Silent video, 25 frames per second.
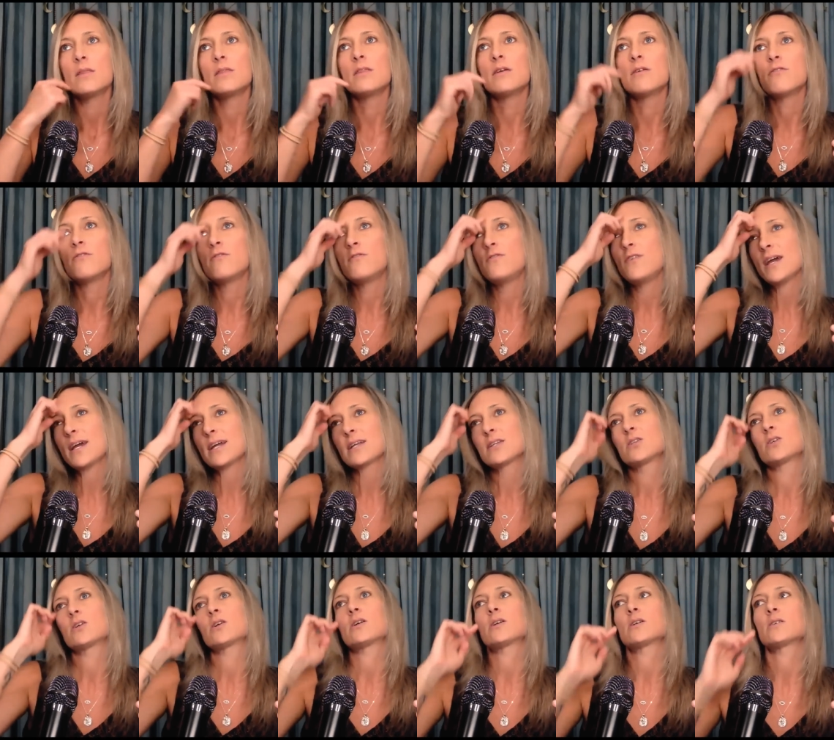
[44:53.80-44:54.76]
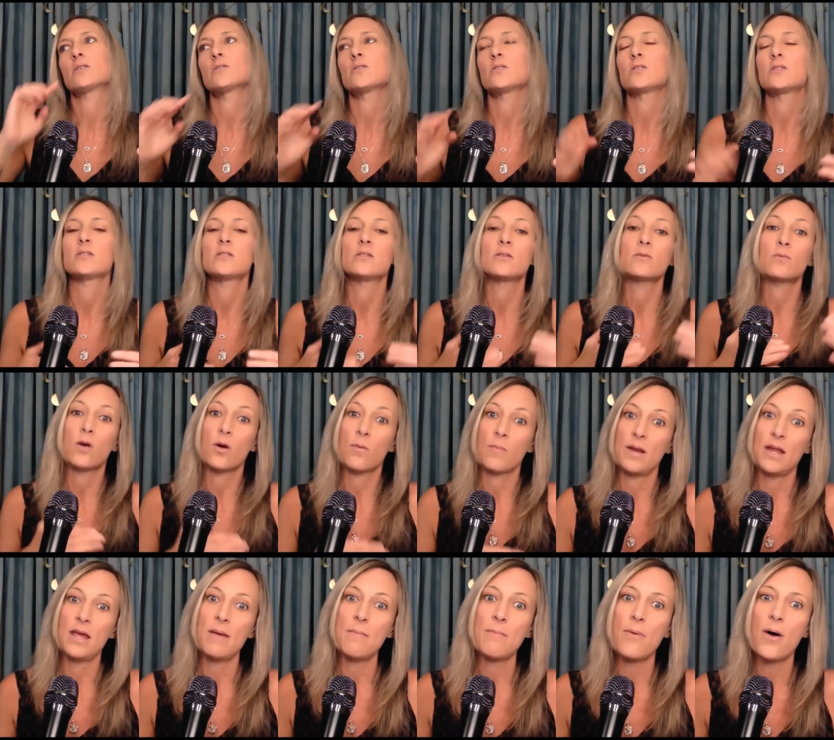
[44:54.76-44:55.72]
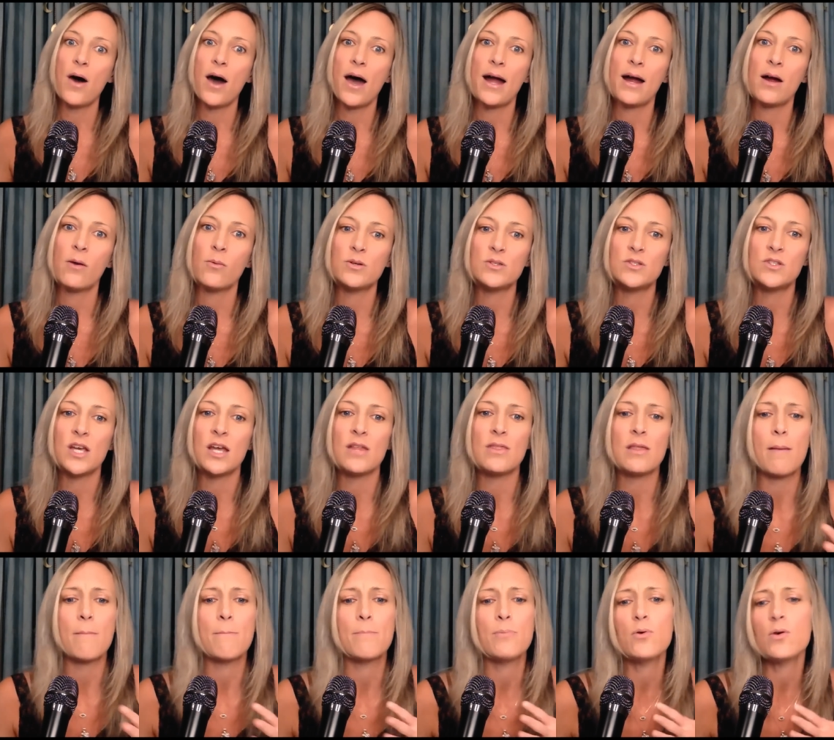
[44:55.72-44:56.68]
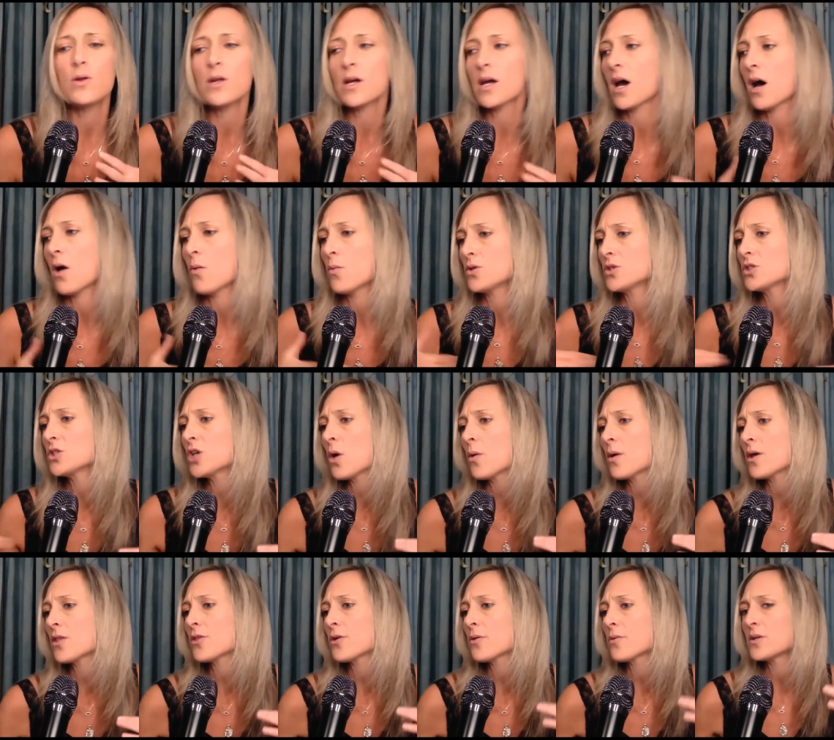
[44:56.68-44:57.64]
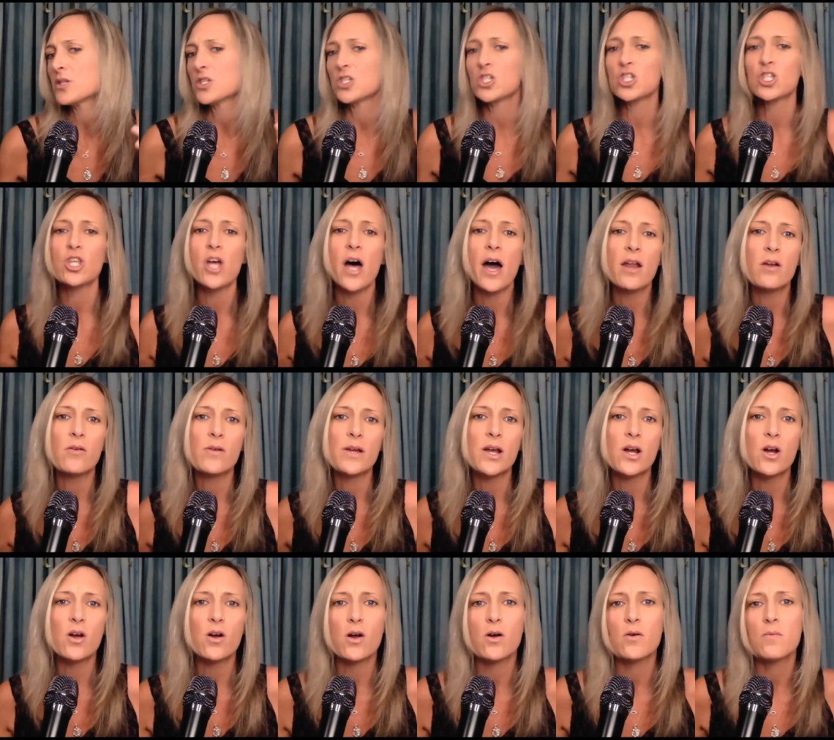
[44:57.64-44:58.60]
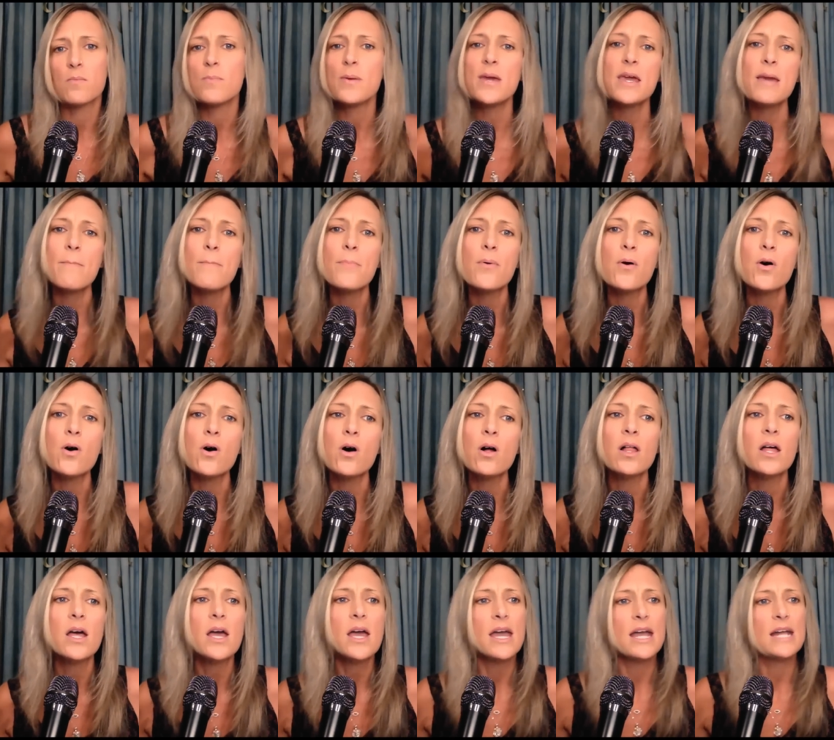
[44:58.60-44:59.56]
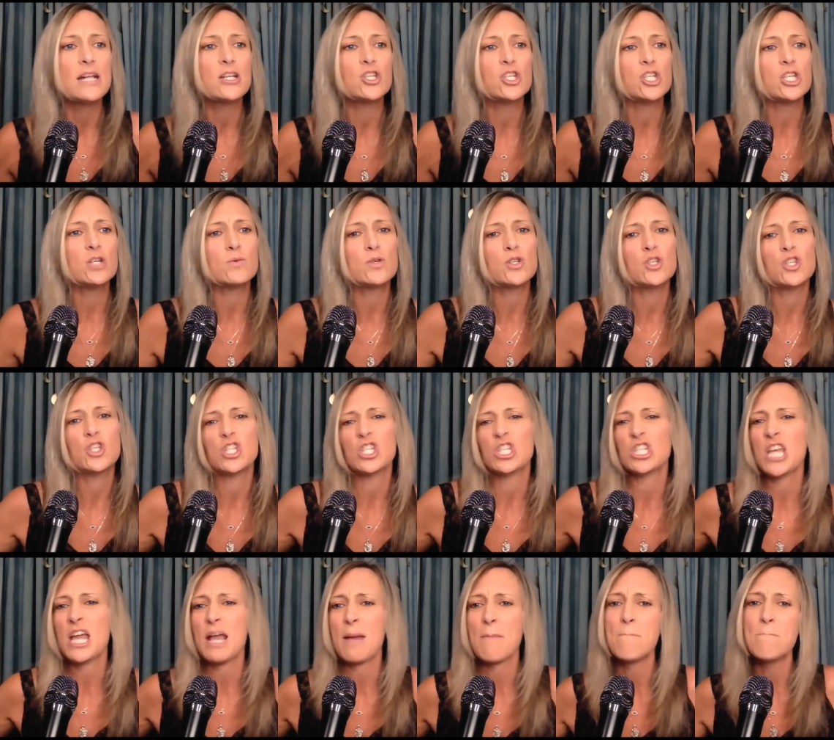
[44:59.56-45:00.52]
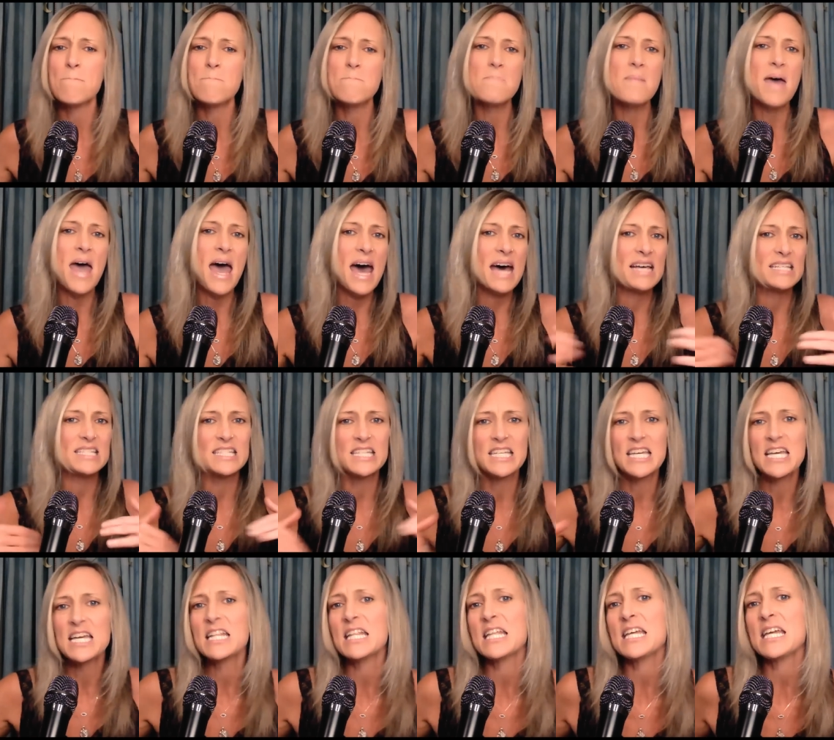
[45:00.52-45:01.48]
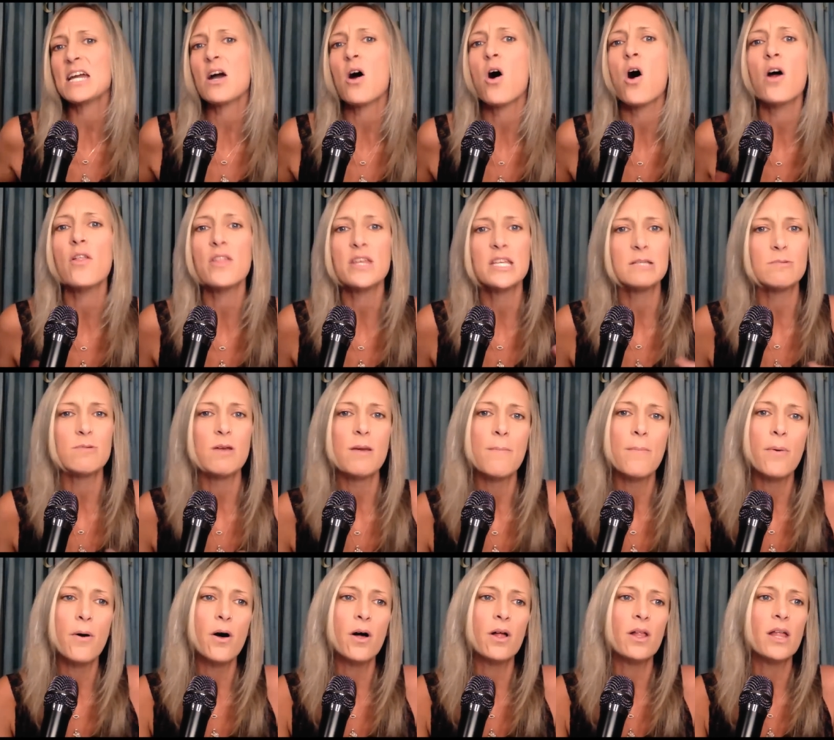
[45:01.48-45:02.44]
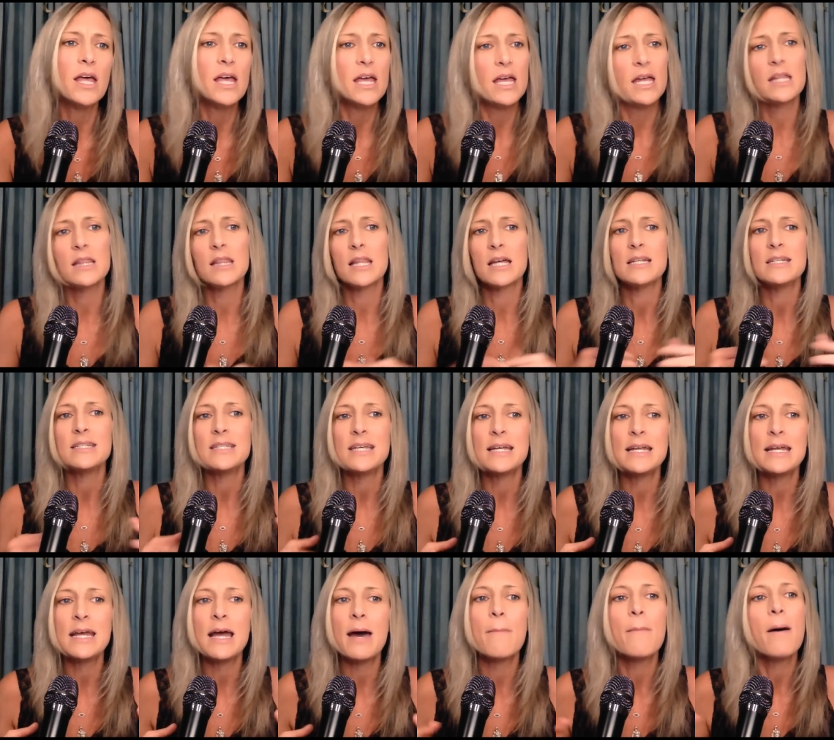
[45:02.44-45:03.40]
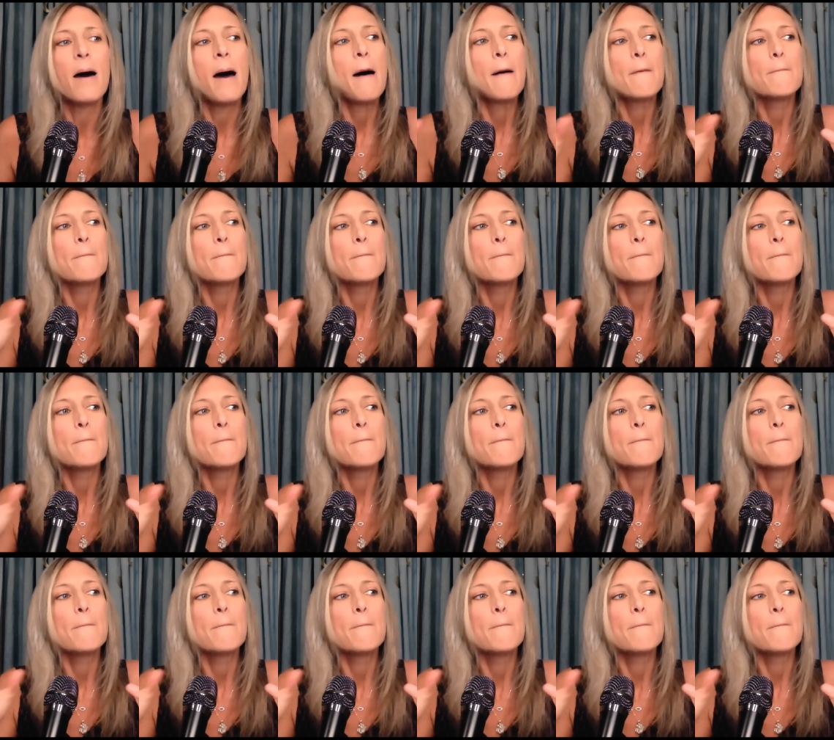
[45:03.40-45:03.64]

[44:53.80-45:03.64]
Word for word: the victors, the Roman Empire, was saying that Boudica was going through and slaughtering her own people, and she was just like mass killing all these people in Londinium.